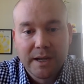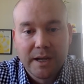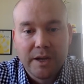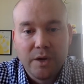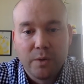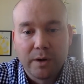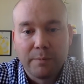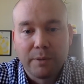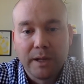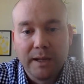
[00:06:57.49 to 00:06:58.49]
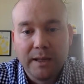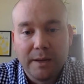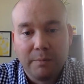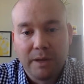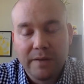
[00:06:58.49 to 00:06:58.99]
you are completely
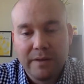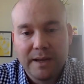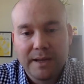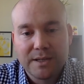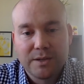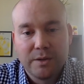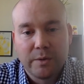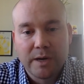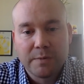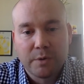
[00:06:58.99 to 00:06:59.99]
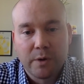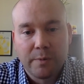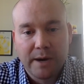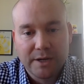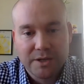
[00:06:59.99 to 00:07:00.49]
oblivious to the respiratory
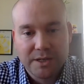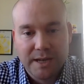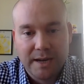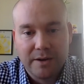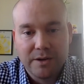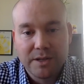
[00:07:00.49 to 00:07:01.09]
protection standards,